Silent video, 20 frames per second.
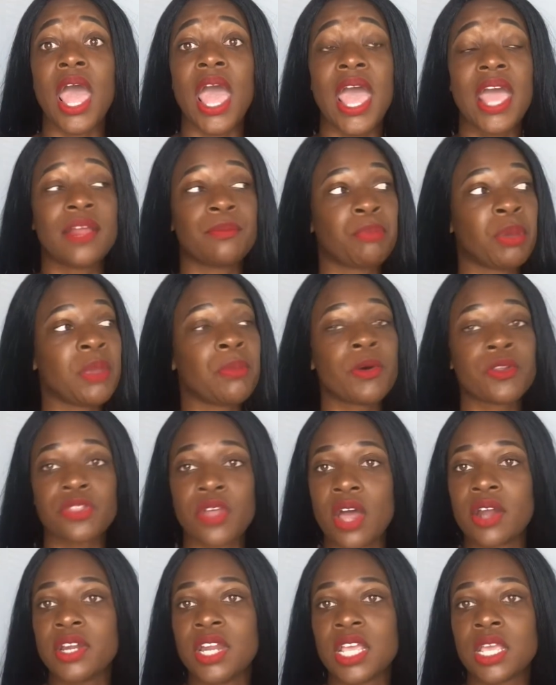And people
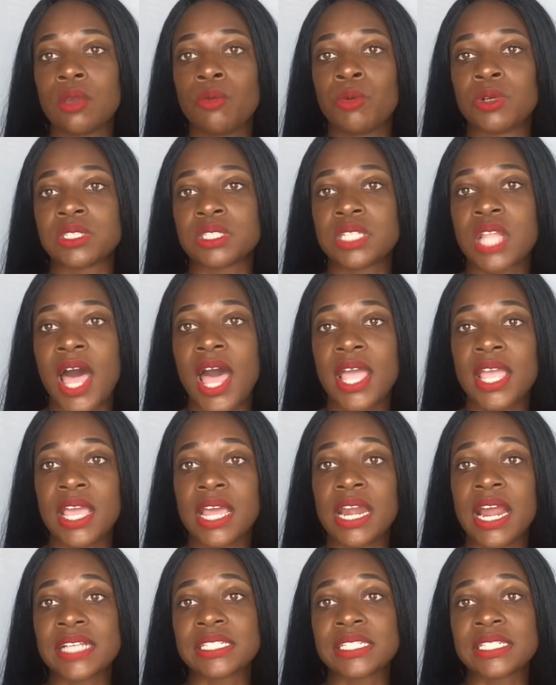thought Nicki was lying.